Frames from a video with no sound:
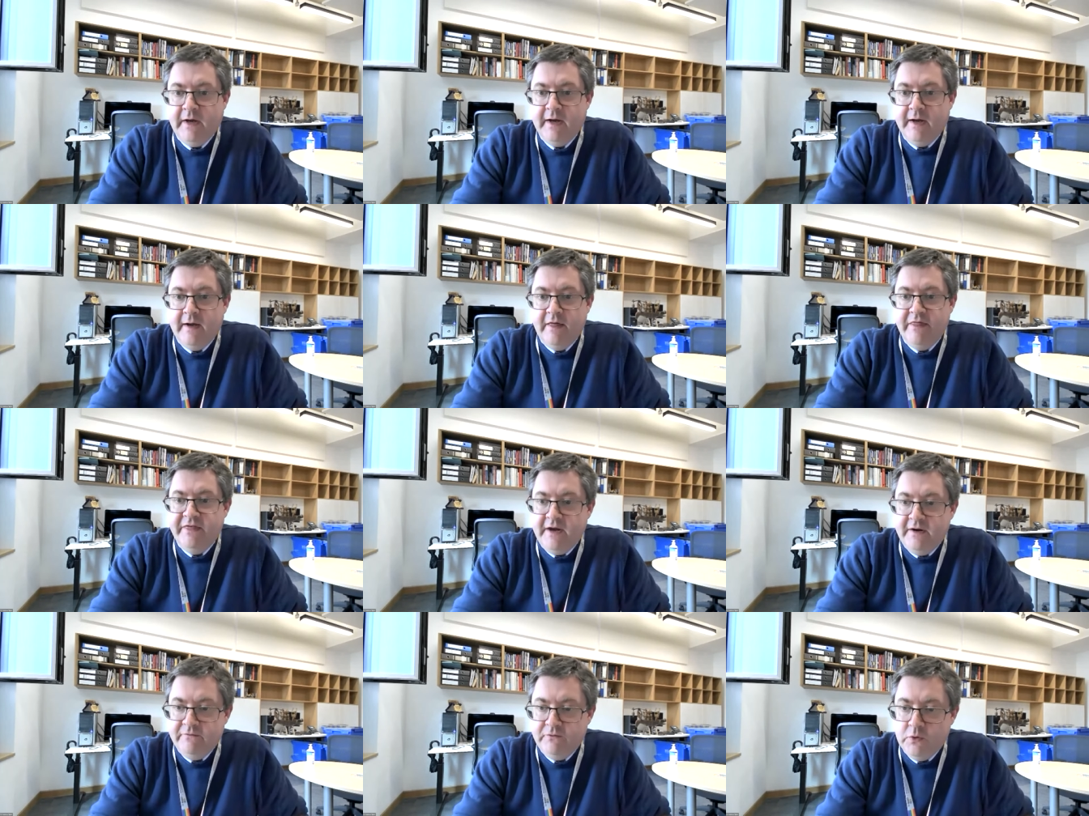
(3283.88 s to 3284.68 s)
uh,
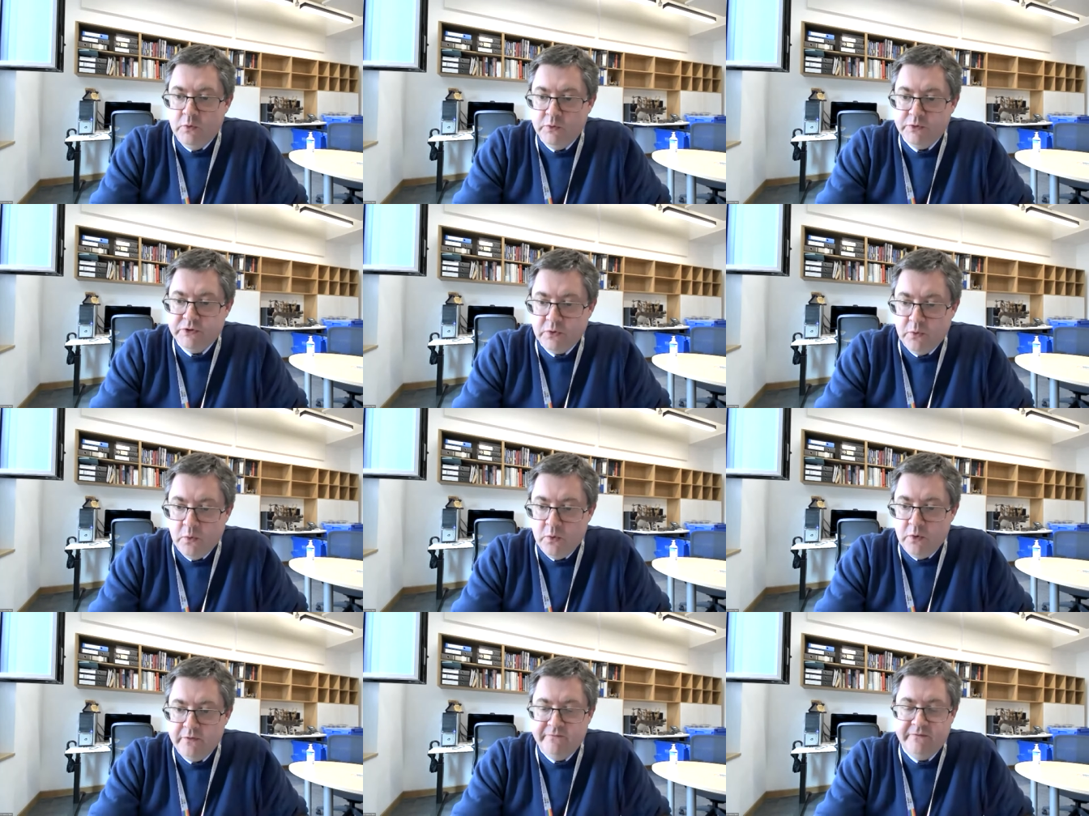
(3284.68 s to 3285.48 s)
then of course
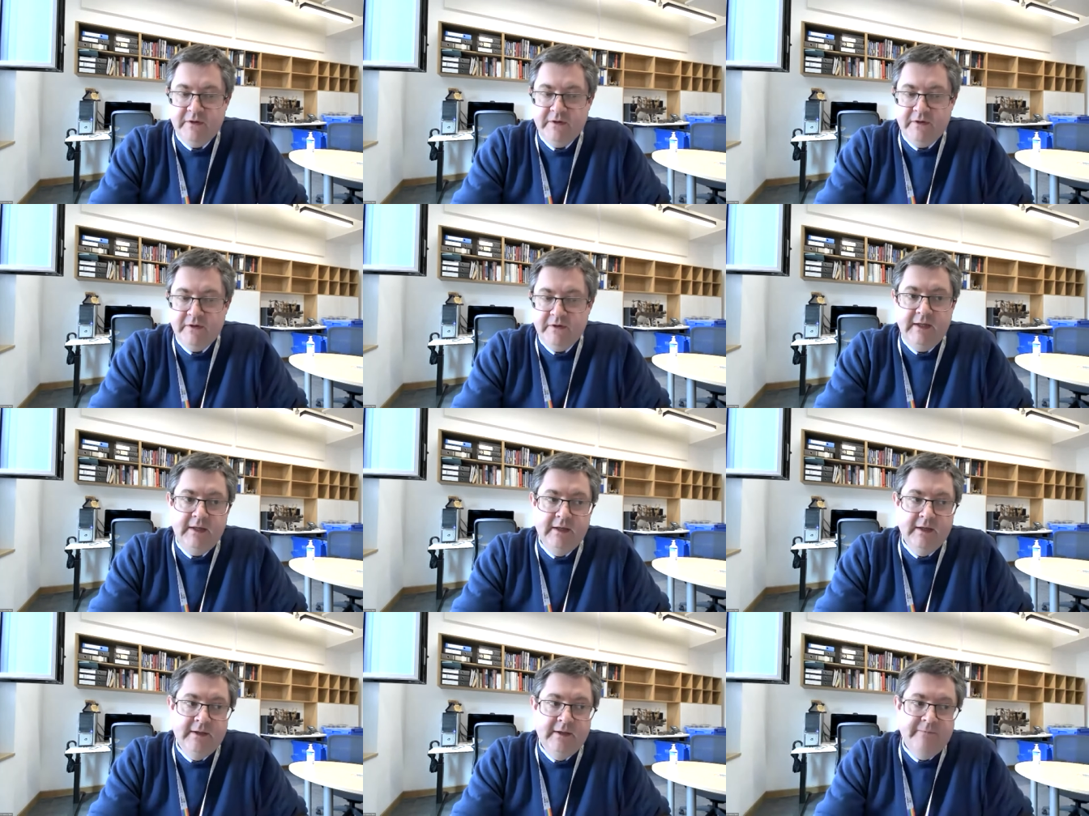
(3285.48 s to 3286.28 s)
all of
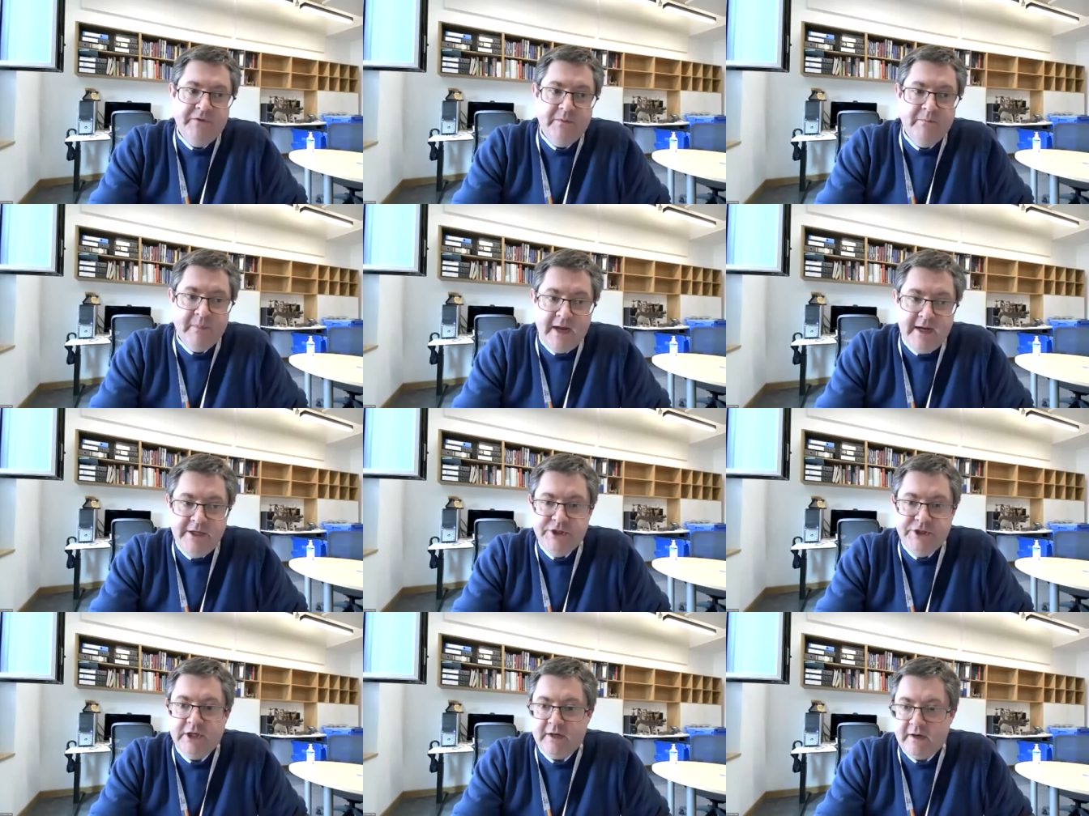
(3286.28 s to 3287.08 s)
the, the
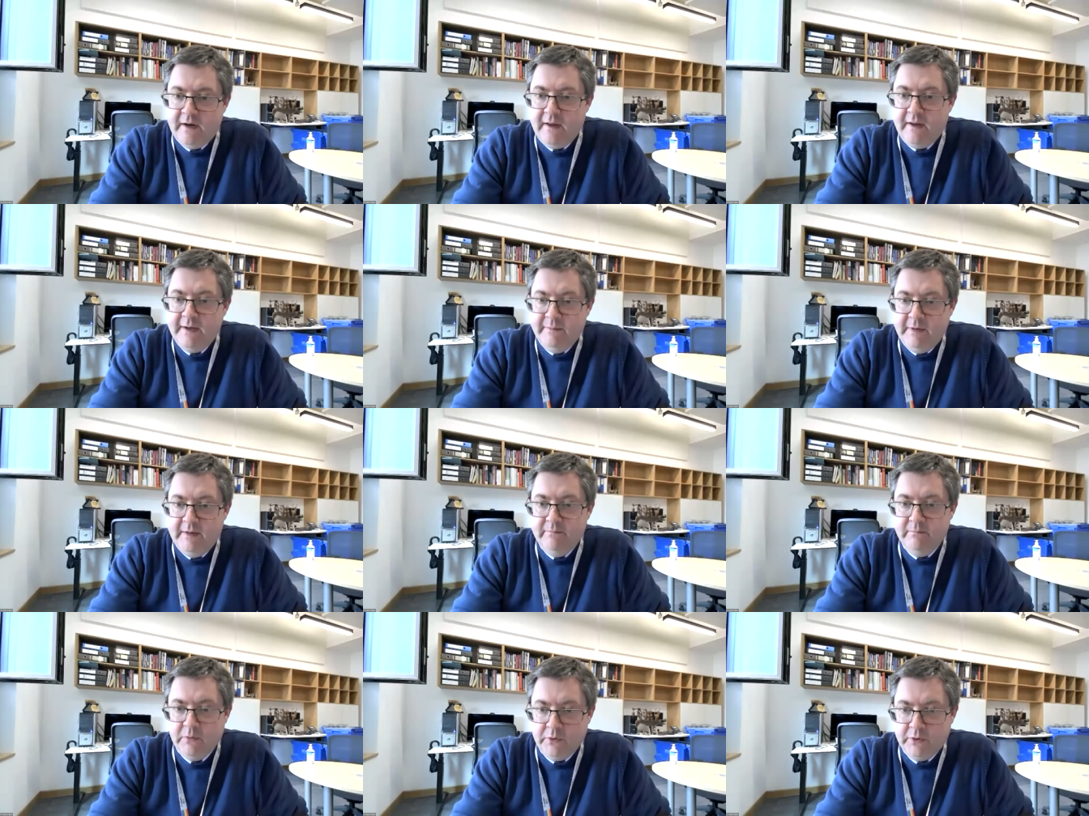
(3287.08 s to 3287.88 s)
major
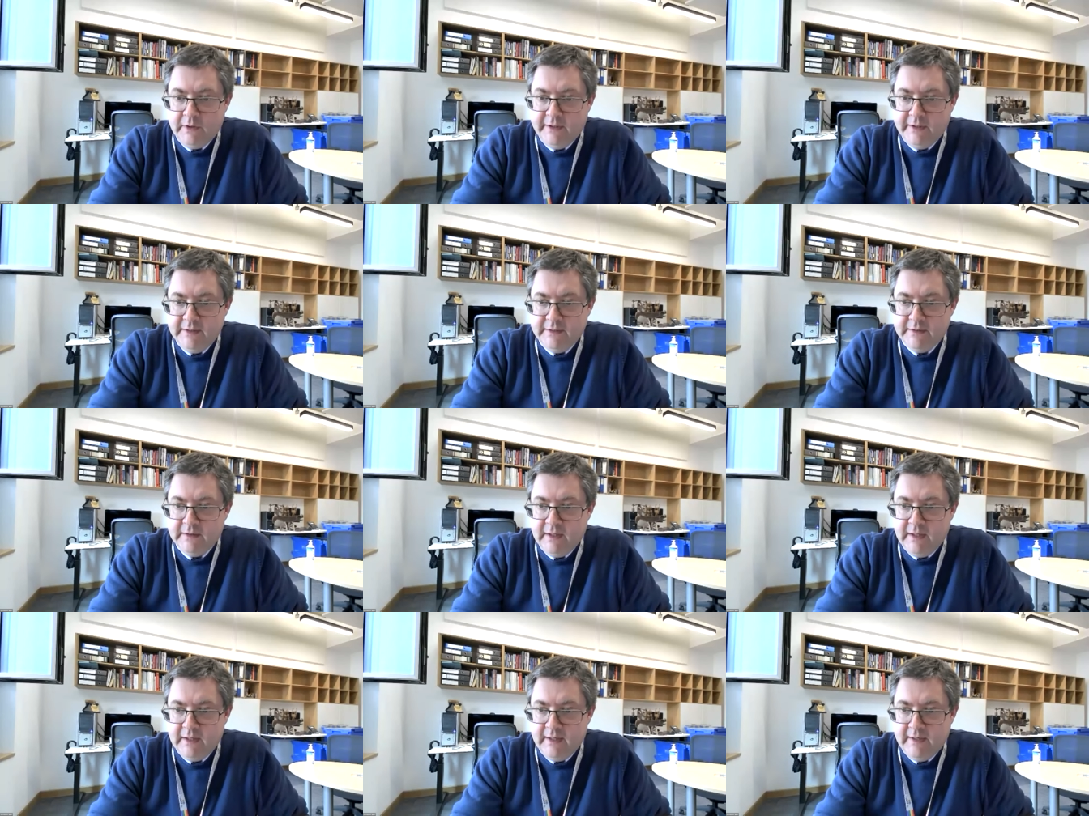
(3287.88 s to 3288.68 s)
climate modelling
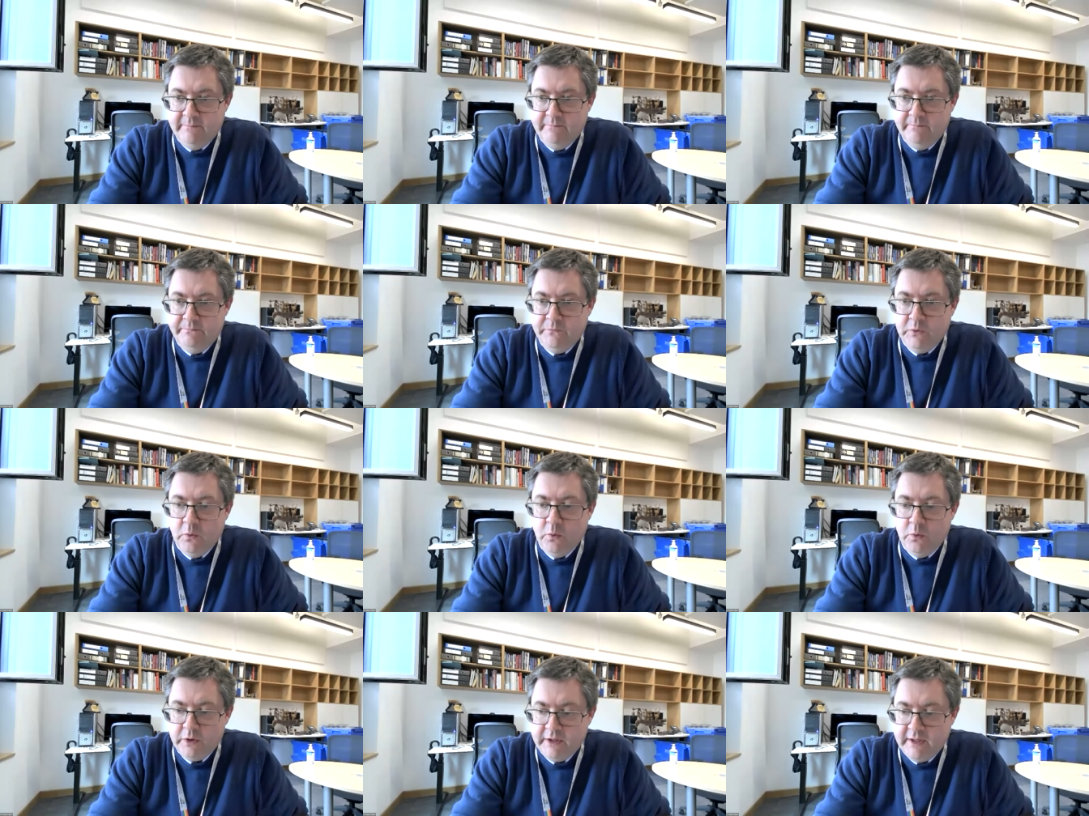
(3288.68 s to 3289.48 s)
um,
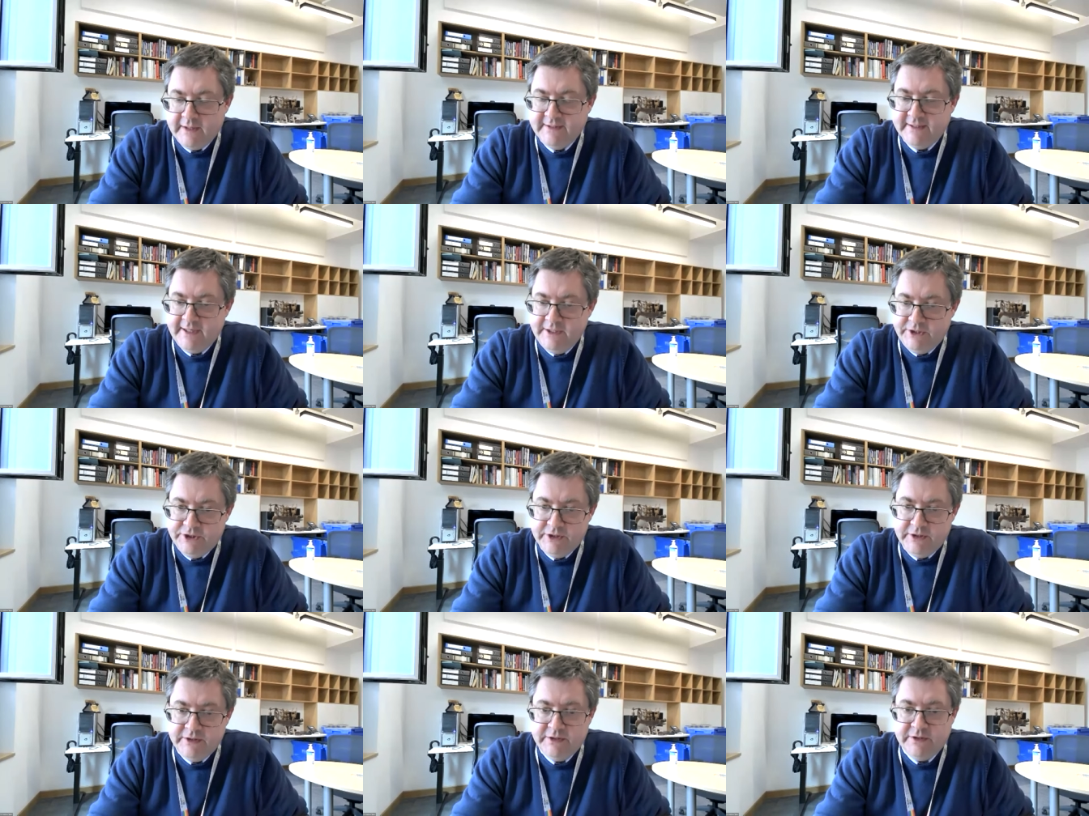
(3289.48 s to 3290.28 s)

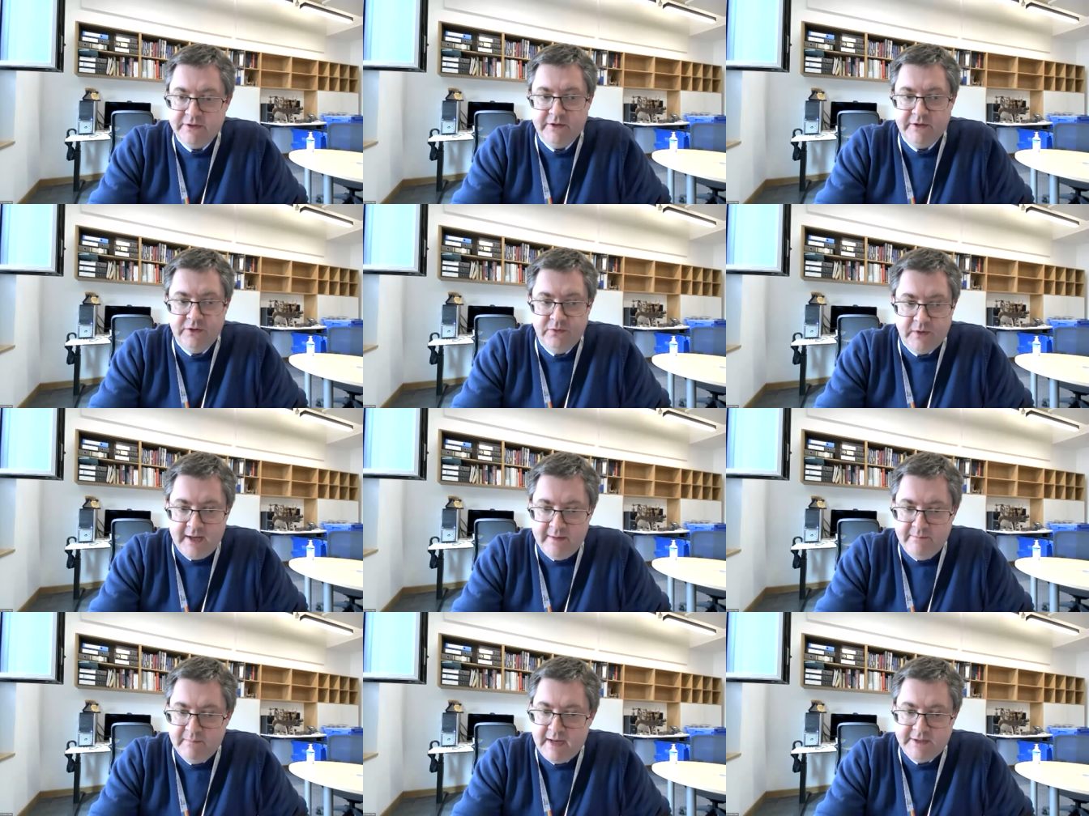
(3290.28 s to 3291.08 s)
organisations, so the
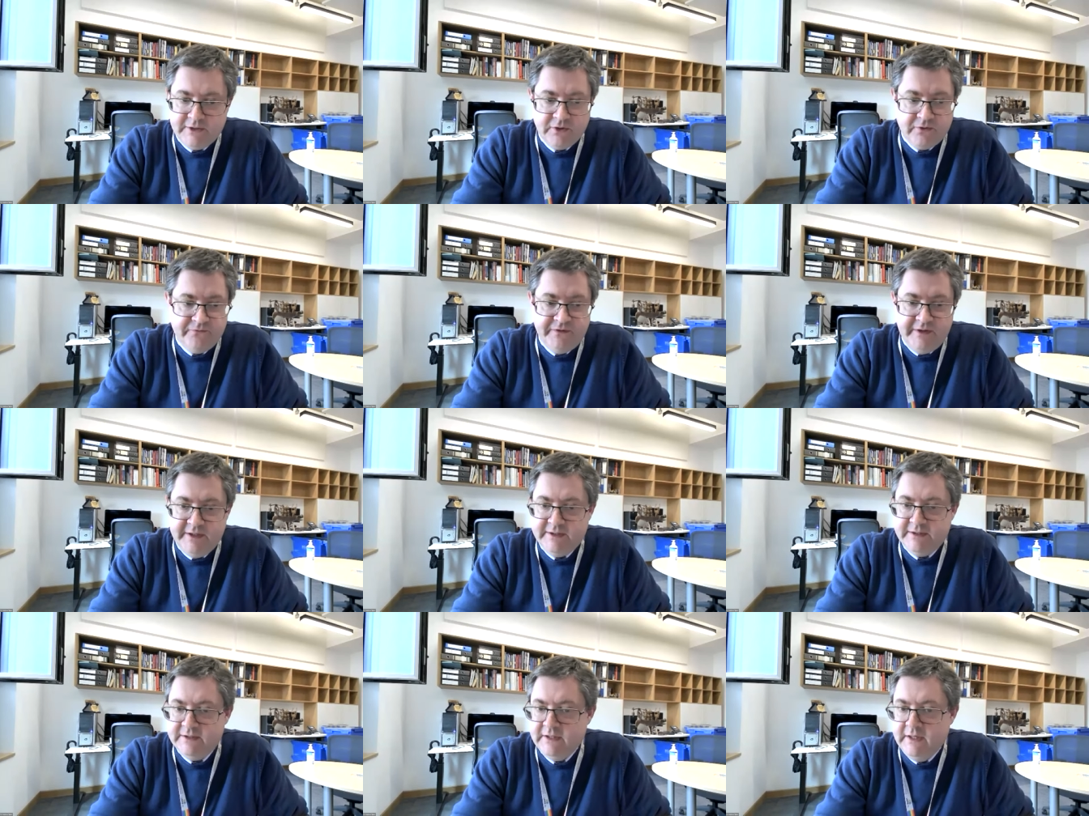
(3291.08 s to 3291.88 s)
UK Met
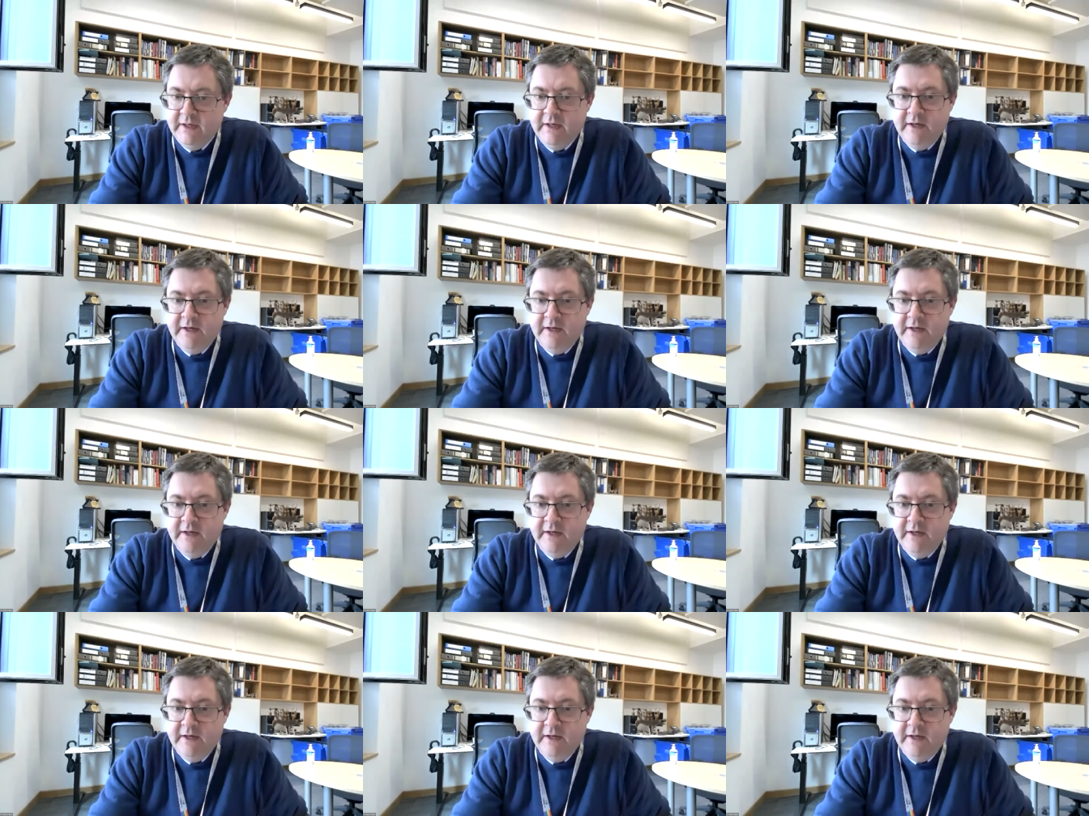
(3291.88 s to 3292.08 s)
Office,